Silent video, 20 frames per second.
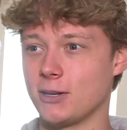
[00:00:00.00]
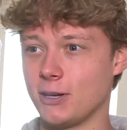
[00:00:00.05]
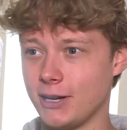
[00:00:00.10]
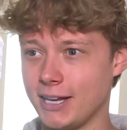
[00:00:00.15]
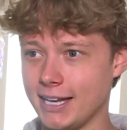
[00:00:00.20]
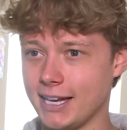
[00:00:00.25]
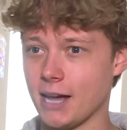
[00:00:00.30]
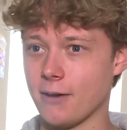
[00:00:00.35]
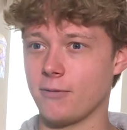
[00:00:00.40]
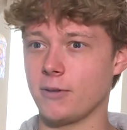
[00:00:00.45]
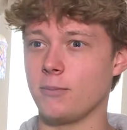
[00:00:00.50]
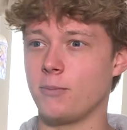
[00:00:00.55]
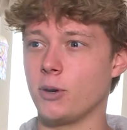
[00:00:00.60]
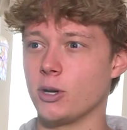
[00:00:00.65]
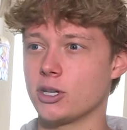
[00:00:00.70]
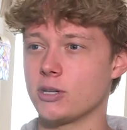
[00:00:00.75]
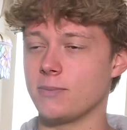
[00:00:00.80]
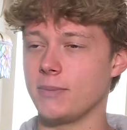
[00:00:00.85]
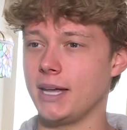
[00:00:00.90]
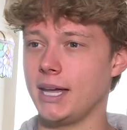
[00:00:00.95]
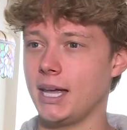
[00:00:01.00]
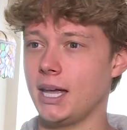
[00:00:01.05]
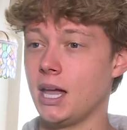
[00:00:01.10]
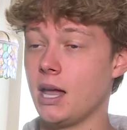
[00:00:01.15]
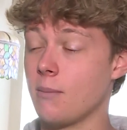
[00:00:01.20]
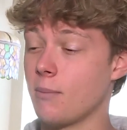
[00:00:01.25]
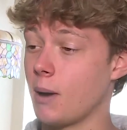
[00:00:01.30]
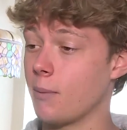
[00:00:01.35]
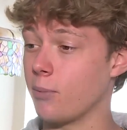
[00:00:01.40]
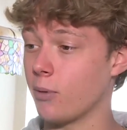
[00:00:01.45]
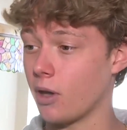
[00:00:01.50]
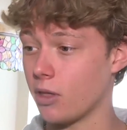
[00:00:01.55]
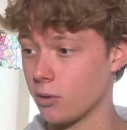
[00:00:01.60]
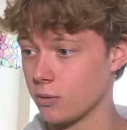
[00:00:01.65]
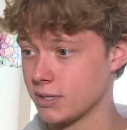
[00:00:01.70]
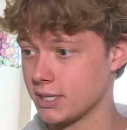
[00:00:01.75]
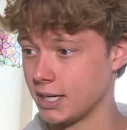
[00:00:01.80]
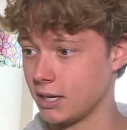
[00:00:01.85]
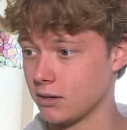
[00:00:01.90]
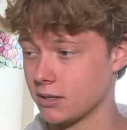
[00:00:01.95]
So he definitely pushed me. My
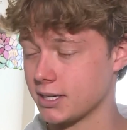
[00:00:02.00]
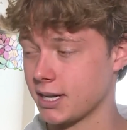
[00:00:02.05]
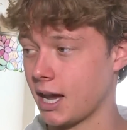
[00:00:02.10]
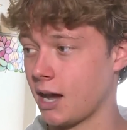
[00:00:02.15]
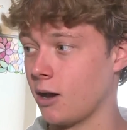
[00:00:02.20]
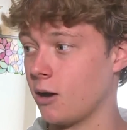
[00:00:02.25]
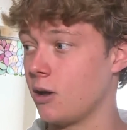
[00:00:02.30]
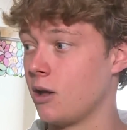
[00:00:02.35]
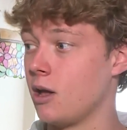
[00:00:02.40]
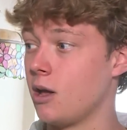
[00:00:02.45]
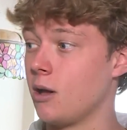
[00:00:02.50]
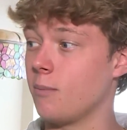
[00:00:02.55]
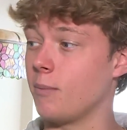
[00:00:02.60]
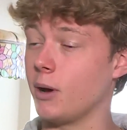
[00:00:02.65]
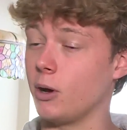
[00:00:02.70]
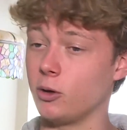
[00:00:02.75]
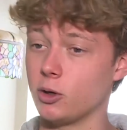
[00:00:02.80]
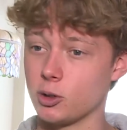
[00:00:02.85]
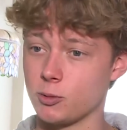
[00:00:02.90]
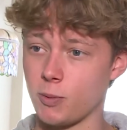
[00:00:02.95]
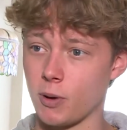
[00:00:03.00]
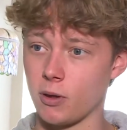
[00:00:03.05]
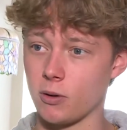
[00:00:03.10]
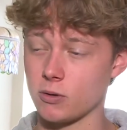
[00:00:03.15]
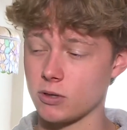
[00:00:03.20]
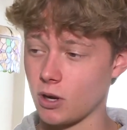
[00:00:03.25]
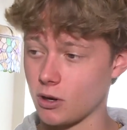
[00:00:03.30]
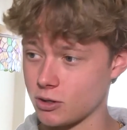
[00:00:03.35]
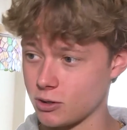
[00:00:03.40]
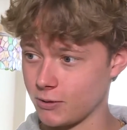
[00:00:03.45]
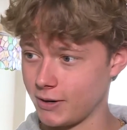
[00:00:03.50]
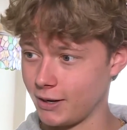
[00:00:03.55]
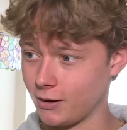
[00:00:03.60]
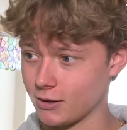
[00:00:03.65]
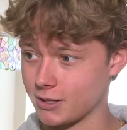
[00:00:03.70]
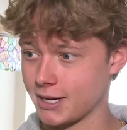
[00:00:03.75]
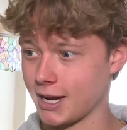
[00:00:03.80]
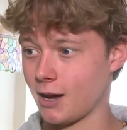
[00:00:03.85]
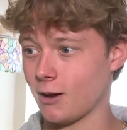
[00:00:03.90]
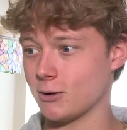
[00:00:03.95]
brother was an Eagle Scout. My oldest brother is also an
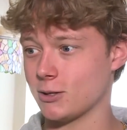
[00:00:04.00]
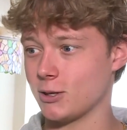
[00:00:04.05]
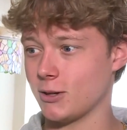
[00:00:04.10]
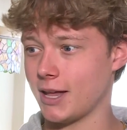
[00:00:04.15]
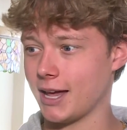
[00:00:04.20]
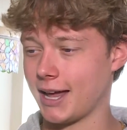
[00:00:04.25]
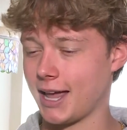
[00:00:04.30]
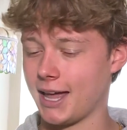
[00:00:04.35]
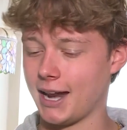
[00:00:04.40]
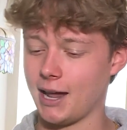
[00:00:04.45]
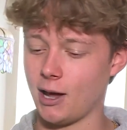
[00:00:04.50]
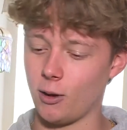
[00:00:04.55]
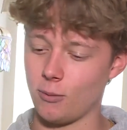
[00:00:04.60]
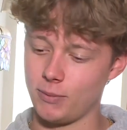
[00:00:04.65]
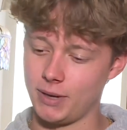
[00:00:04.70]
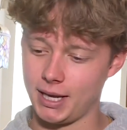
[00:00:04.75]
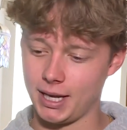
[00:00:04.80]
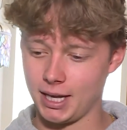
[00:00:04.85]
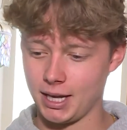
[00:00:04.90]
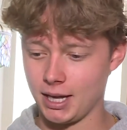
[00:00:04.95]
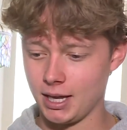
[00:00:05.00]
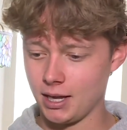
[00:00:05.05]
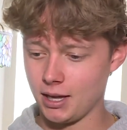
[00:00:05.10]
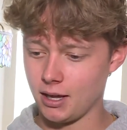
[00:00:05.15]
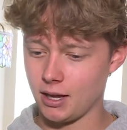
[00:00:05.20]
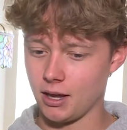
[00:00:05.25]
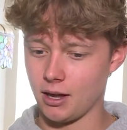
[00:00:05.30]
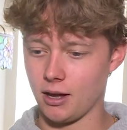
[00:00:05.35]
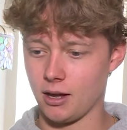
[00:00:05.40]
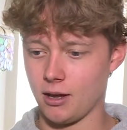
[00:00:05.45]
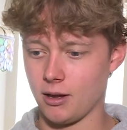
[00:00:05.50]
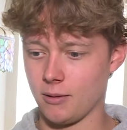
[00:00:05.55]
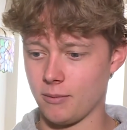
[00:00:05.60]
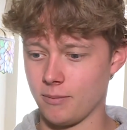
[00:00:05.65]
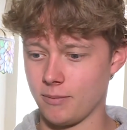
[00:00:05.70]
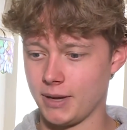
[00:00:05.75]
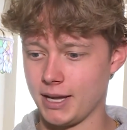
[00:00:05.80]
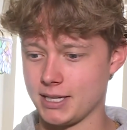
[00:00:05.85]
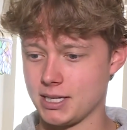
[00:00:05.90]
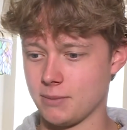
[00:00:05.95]
Eagle Scout. So that kind of helped me
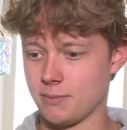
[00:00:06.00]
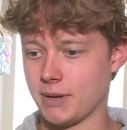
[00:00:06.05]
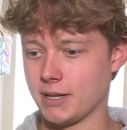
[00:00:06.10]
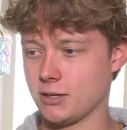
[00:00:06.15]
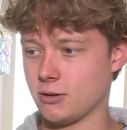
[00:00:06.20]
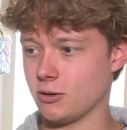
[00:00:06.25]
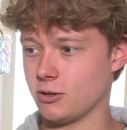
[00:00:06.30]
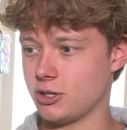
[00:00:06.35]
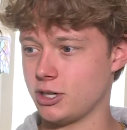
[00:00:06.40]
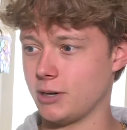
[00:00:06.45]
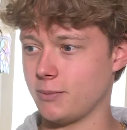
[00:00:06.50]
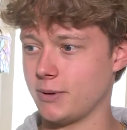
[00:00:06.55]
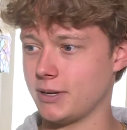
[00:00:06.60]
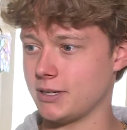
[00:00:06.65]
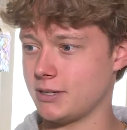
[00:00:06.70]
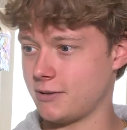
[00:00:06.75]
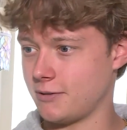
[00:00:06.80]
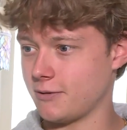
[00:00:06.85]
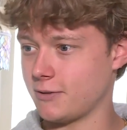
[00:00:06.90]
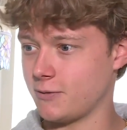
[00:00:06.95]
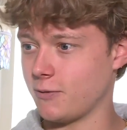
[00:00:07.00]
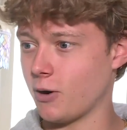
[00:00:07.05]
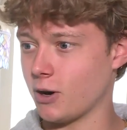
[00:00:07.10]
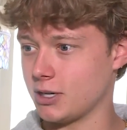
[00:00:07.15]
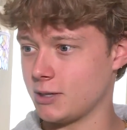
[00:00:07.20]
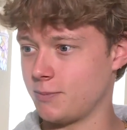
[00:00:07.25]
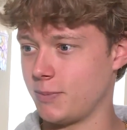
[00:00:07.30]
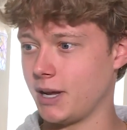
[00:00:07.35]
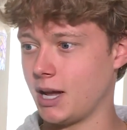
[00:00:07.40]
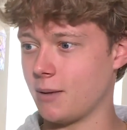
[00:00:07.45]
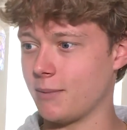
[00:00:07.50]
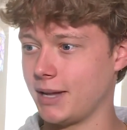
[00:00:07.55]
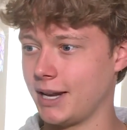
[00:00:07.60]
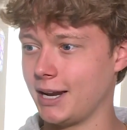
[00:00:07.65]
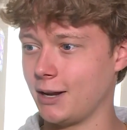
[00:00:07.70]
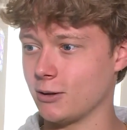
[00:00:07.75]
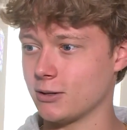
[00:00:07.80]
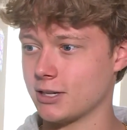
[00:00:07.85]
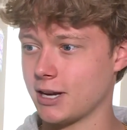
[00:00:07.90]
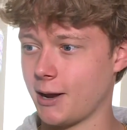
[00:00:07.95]
um, get some mentorship as, as far as becoming
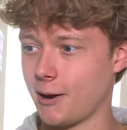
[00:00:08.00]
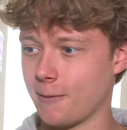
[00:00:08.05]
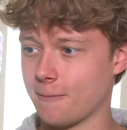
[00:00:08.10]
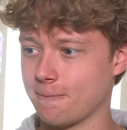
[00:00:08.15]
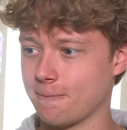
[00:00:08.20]
an Eagle Scout.